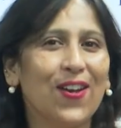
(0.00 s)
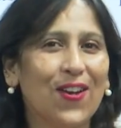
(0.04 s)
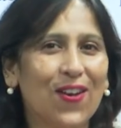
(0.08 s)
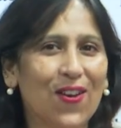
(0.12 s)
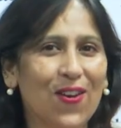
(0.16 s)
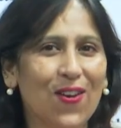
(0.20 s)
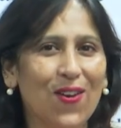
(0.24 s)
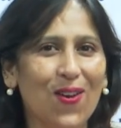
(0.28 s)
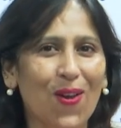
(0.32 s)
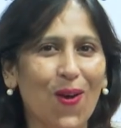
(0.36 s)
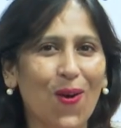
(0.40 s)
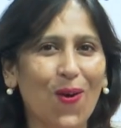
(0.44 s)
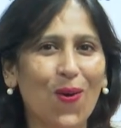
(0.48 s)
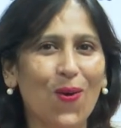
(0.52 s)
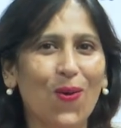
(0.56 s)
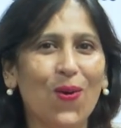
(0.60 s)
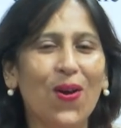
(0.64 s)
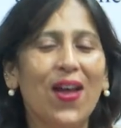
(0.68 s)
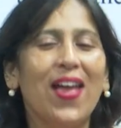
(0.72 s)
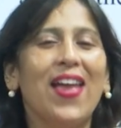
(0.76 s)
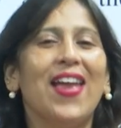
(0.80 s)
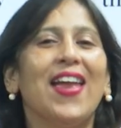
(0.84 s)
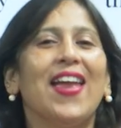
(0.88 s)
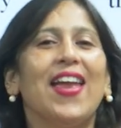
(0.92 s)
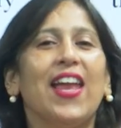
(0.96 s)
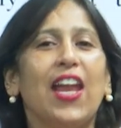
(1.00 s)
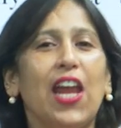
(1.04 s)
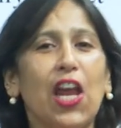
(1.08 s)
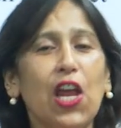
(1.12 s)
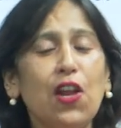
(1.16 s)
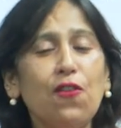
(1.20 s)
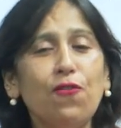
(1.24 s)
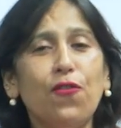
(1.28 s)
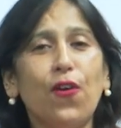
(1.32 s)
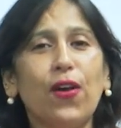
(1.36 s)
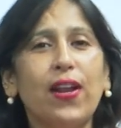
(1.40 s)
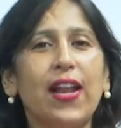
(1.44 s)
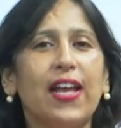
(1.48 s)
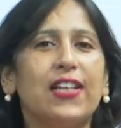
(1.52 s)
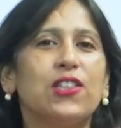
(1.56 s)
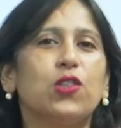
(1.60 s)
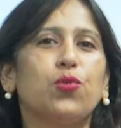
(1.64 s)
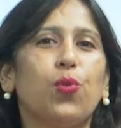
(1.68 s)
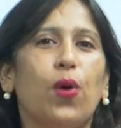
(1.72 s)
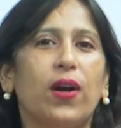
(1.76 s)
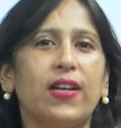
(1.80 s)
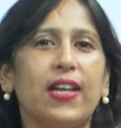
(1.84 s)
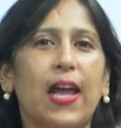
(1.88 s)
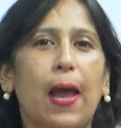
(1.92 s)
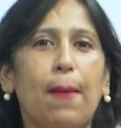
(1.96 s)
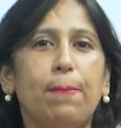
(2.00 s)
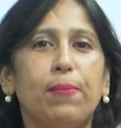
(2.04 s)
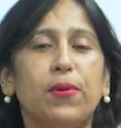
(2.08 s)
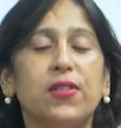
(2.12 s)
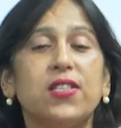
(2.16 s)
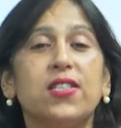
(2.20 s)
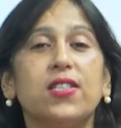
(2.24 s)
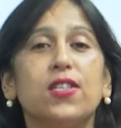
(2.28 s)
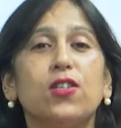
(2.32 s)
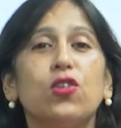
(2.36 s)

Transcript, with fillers: No, in finance what happens?